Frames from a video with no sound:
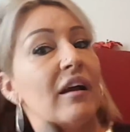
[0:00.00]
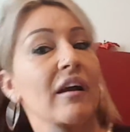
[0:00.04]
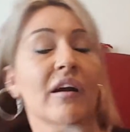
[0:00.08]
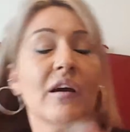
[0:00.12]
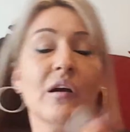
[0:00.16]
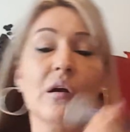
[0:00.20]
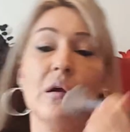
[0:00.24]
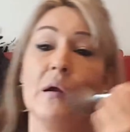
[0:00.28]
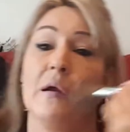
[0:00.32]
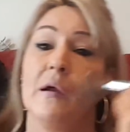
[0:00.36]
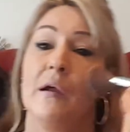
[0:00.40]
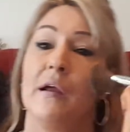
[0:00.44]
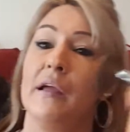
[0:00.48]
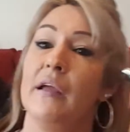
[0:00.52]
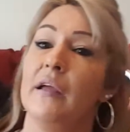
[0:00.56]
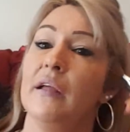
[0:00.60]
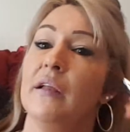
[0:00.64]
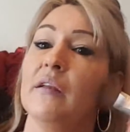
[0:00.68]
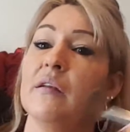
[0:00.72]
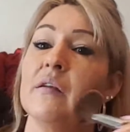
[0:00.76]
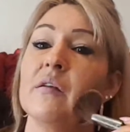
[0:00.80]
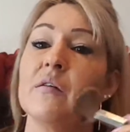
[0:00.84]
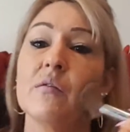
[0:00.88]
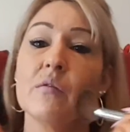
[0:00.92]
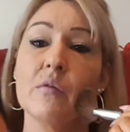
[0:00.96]
Alright.
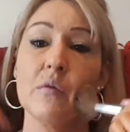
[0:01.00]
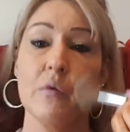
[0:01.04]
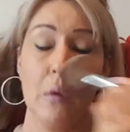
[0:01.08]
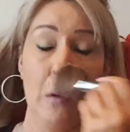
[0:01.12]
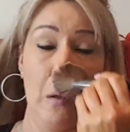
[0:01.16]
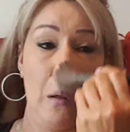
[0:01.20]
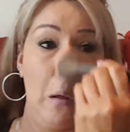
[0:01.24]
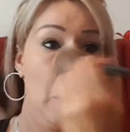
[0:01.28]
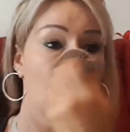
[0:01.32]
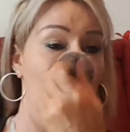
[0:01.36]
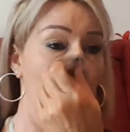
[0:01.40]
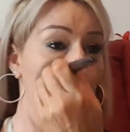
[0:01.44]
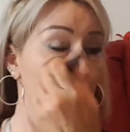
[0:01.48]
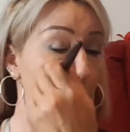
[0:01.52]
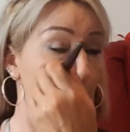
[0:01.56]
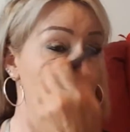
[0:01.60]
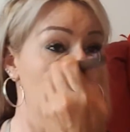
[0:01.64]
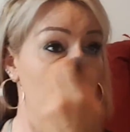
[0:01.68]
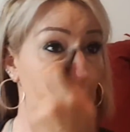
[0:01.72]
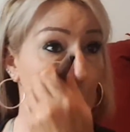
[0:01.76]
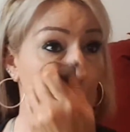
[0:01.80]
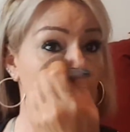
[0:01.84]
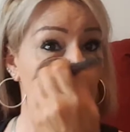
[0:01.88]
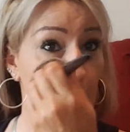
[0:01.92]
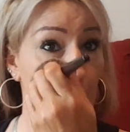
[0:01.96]

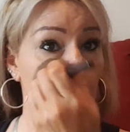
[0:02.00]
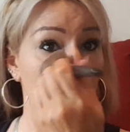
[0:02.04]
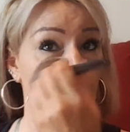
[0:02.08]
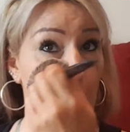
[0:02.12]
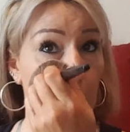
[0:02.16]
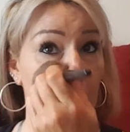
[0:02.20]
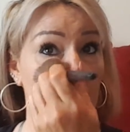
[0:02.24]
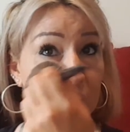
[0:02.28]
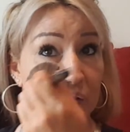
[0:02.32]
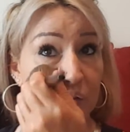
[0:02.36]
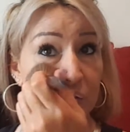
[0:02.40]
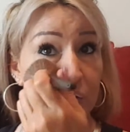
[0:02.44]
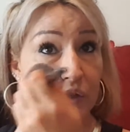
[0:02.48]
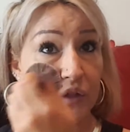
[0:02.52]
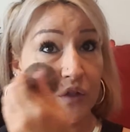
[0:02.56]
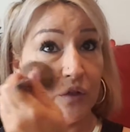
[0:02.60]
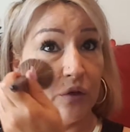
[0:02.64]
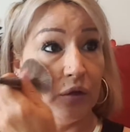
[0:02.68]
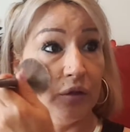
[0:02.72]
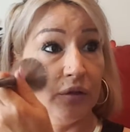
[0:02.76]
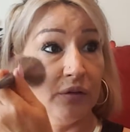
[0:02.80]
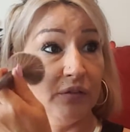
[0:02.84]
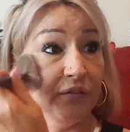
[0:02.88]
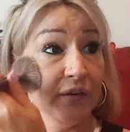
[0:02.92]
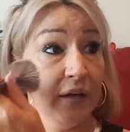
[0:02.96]
Oh, I should have
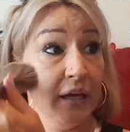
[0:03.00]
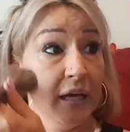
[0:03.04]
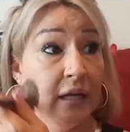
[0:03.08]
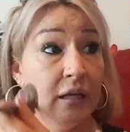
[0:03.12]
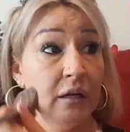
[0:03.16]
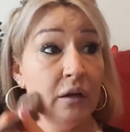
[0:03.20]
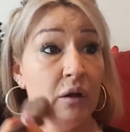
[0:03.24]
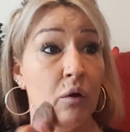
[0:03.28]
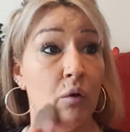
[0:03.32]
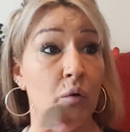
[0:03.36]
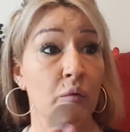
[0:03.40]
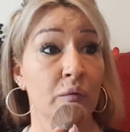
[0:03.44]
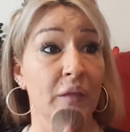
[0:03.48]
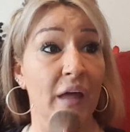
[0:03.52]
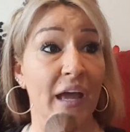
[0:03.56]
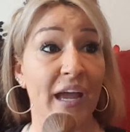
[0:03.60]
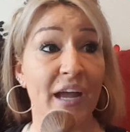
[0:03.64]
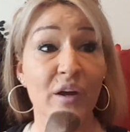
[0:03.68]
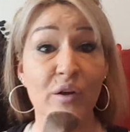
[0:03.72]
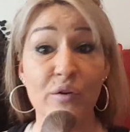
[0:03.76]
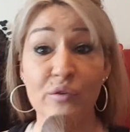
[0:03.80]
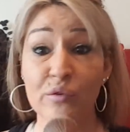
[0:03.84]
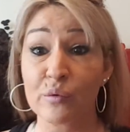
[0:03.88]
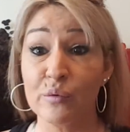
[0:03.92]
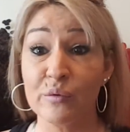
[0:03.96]
turned the fan on. The
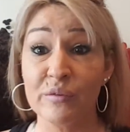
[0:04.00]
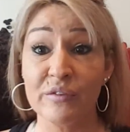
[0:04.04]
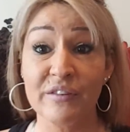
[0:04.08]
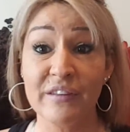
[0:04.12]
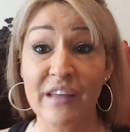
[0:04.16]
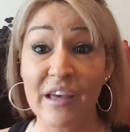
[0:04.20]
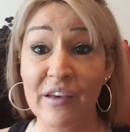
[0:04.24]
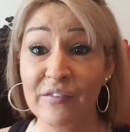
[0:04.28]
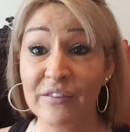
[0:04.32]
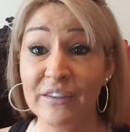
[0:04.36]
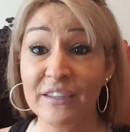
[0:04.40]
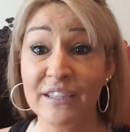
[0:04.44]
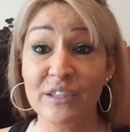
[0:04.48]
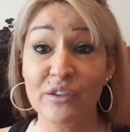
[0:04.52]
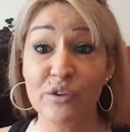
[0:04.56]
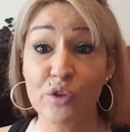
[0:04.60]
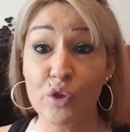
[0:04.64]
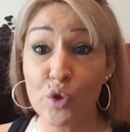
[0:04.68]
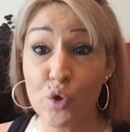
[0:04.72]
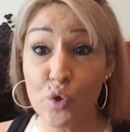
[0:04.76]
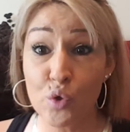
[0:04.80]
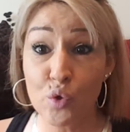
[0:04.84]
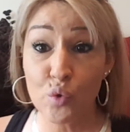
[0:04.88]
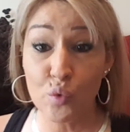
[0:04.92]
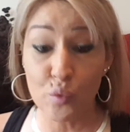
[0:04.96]
air's on
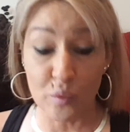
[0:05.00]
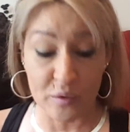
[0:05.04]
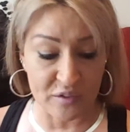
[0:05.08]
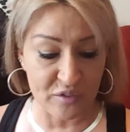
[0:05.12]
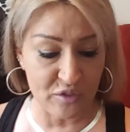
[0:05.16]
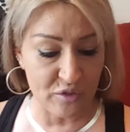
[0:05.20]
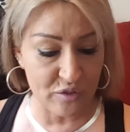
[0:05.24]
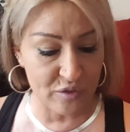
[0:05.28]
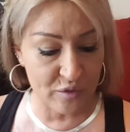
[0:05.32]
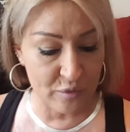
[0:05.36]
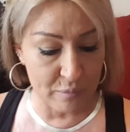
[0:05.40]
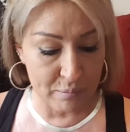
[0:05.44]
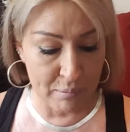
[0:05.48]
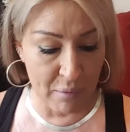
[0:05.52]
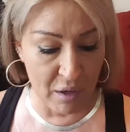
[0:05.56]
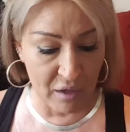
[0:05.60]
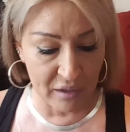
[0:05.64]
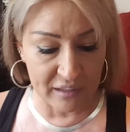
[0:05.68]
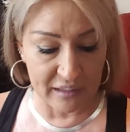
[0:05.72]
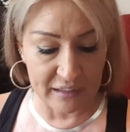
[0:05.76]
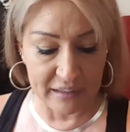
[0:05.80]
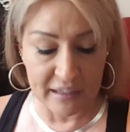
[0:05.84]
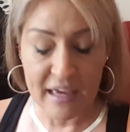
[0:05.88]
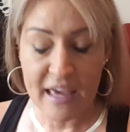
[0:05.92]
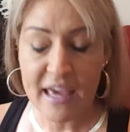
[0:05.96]
72. It's just
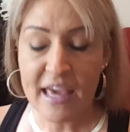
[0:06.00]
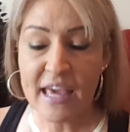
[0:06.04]
muggy.